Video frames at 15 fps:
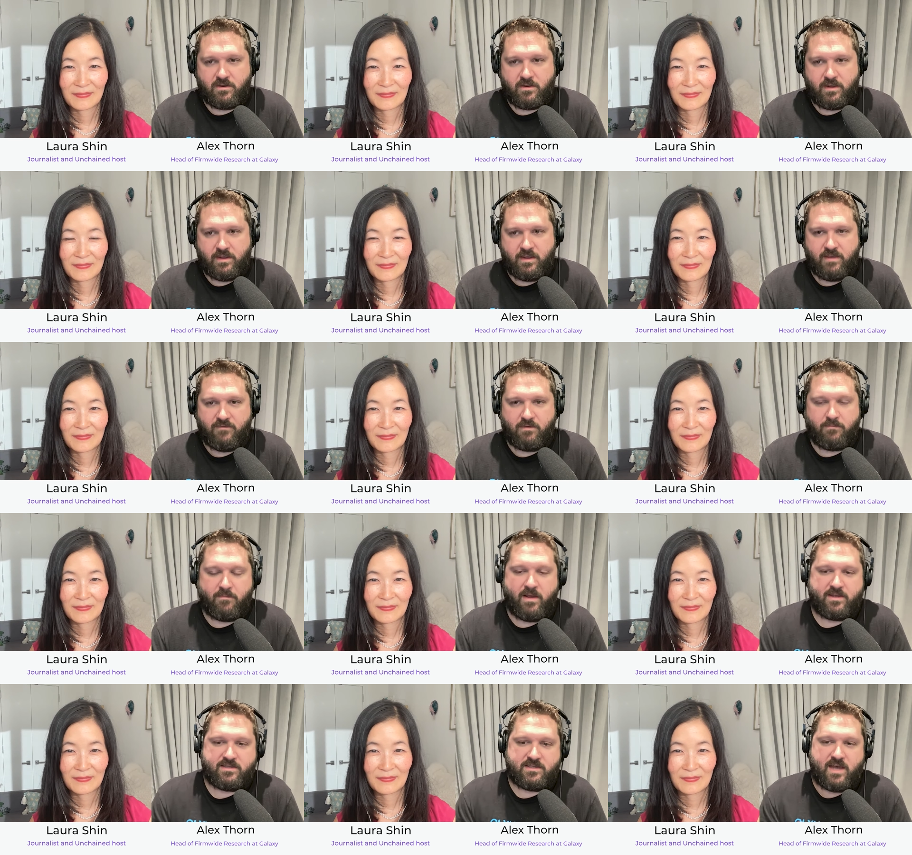Speaker 1: even
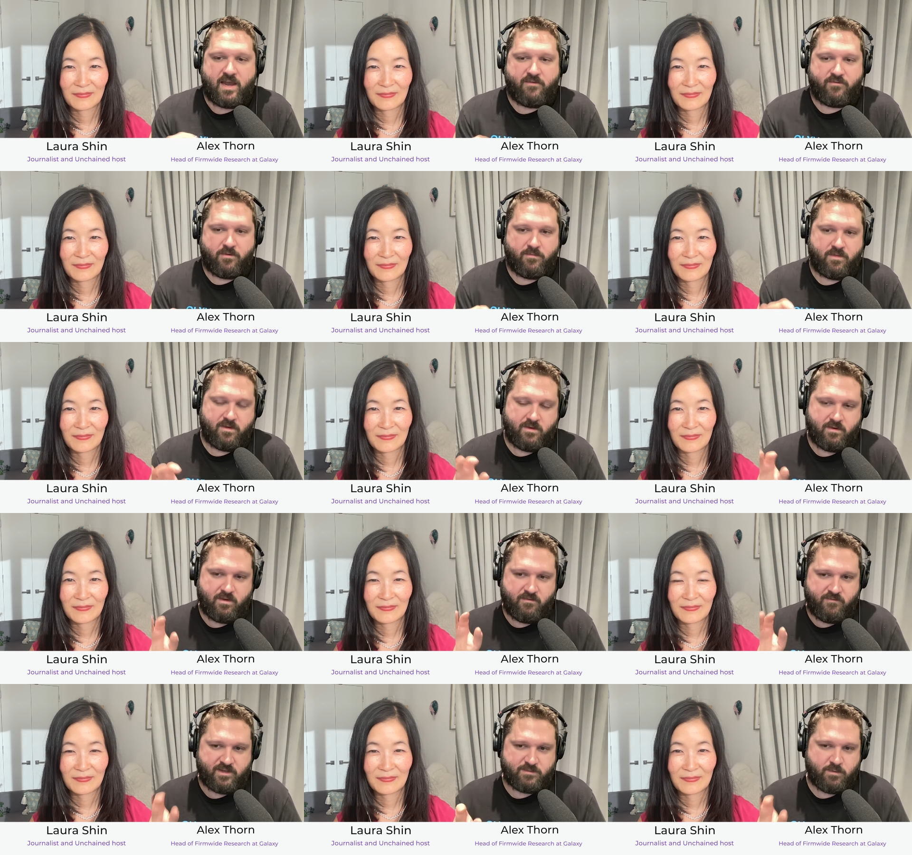aside from the
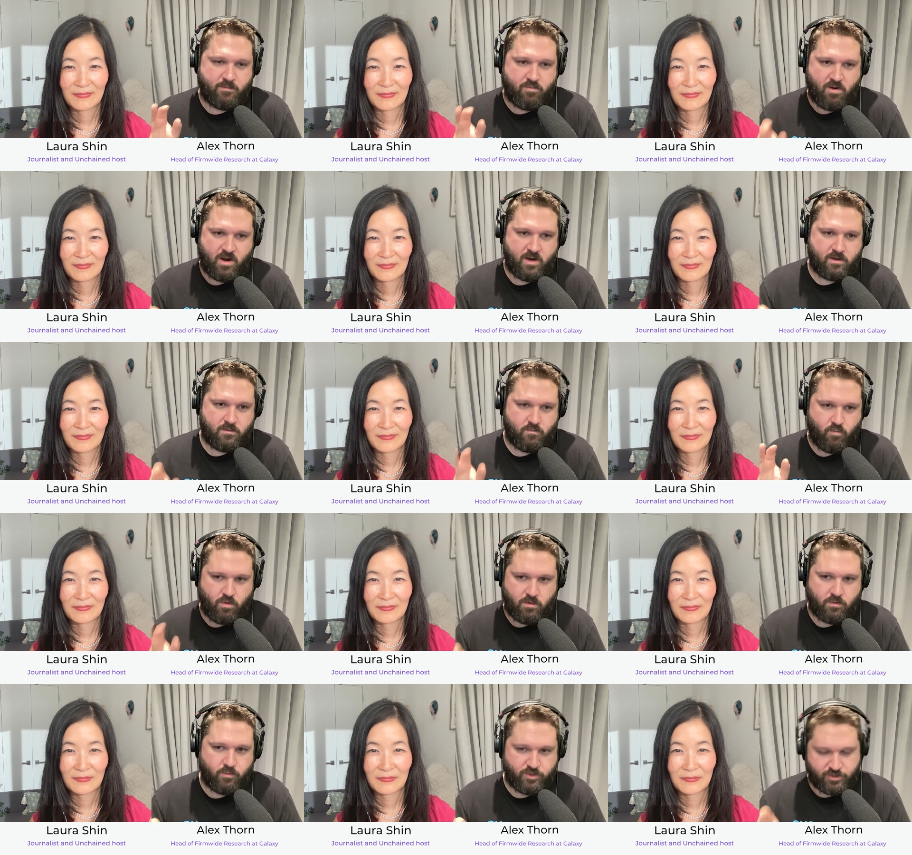investment product
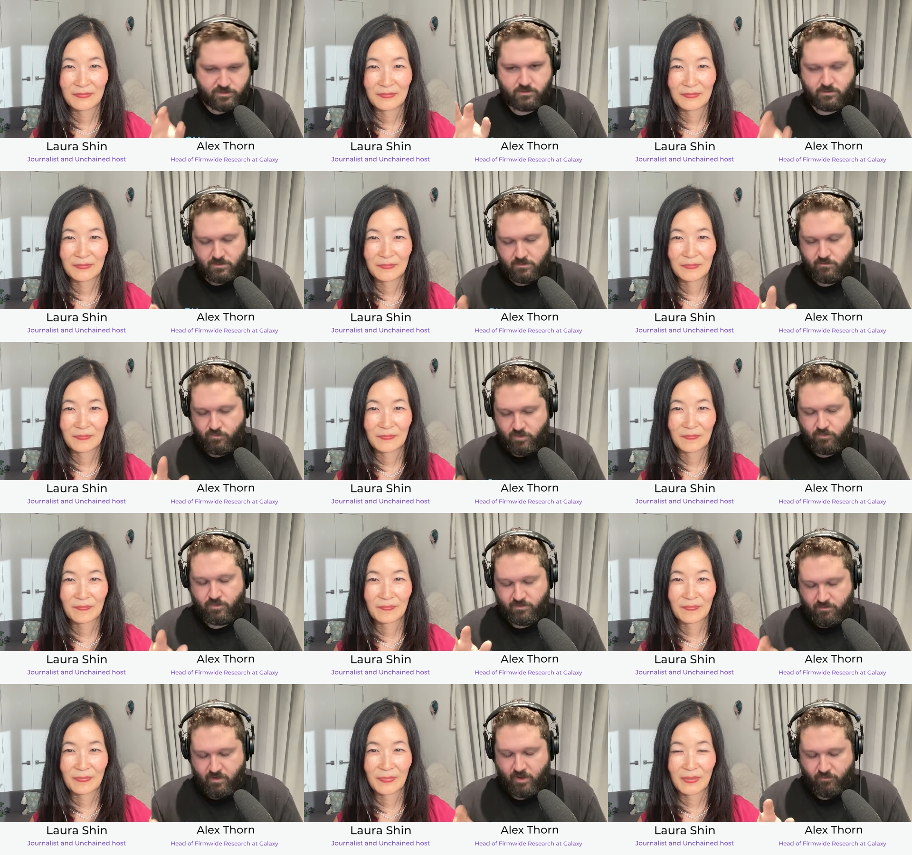world, which is what
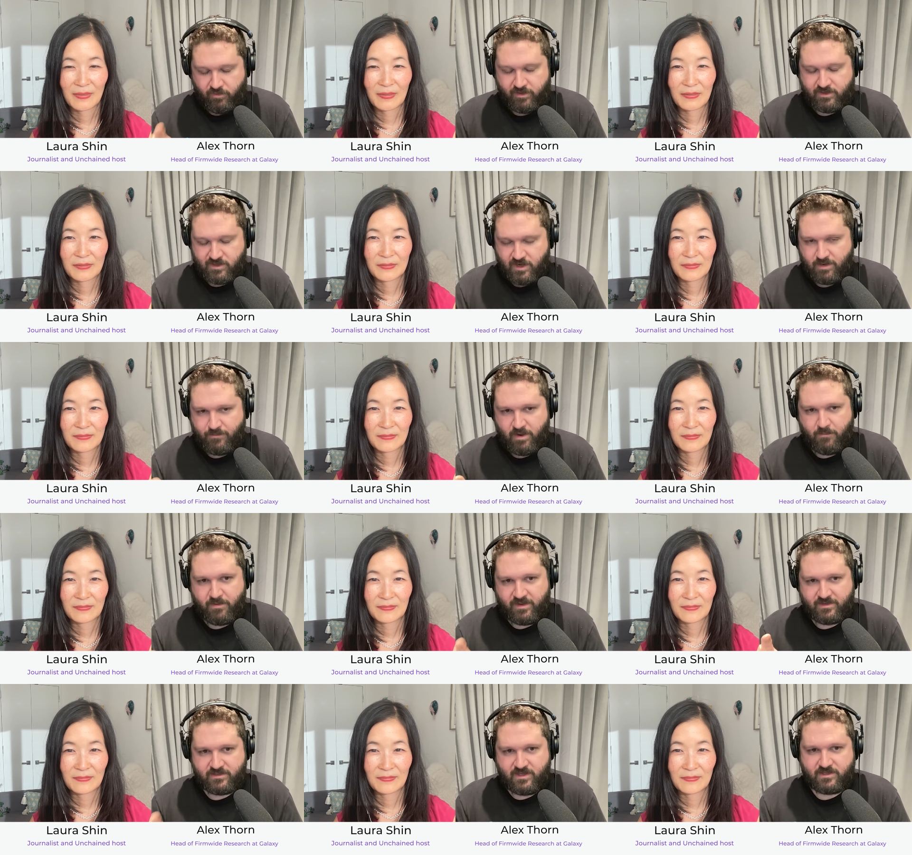we'll, I'll really talk about
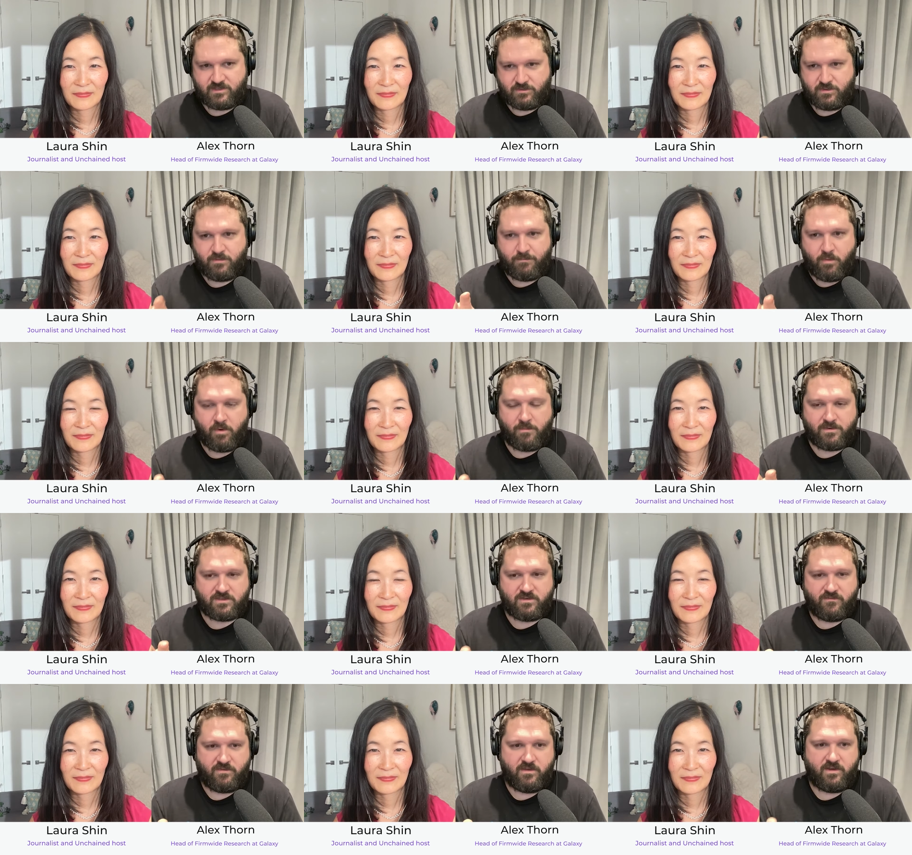because that's the
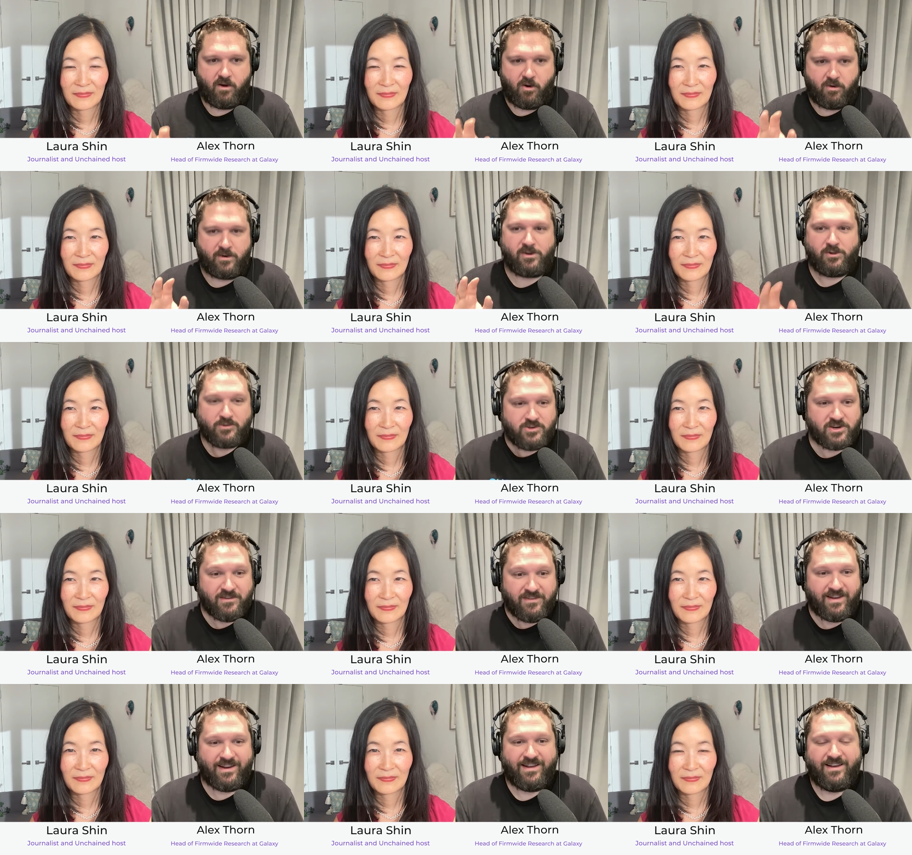purpose of our inclusion
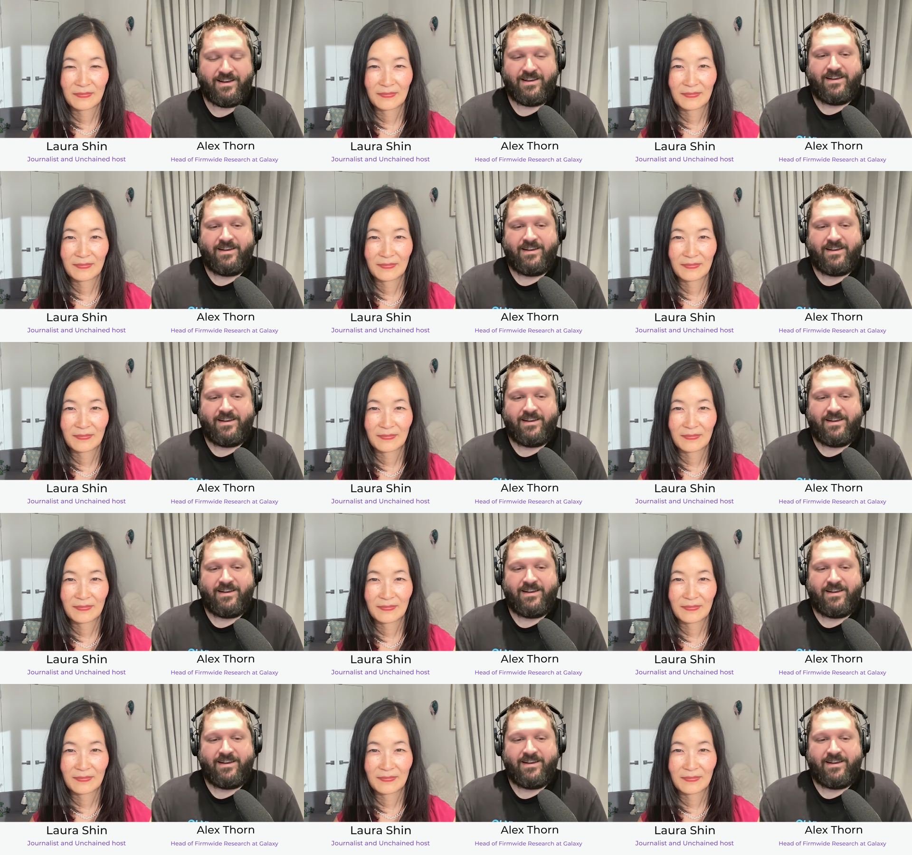of it.